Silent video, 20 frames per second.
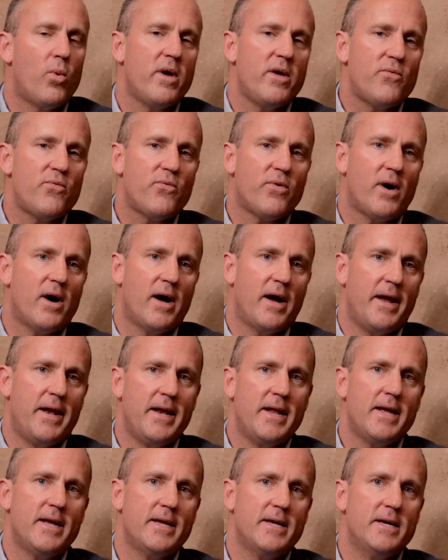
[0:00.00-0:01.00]
we
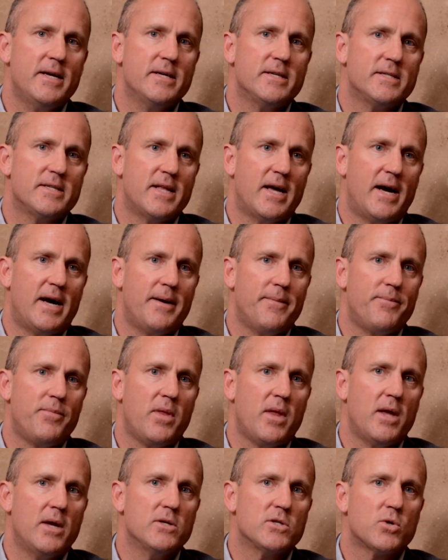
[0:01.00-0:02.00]
find is that
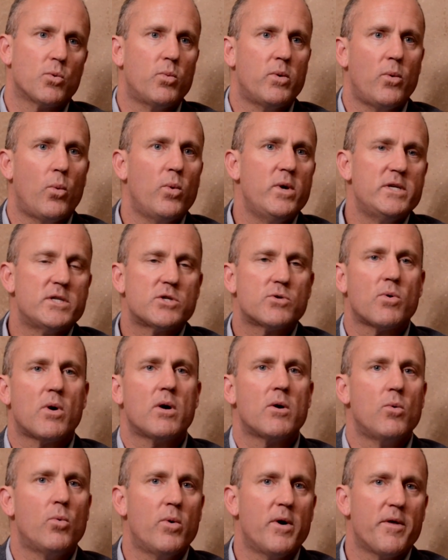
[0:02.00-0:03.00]
so we struggle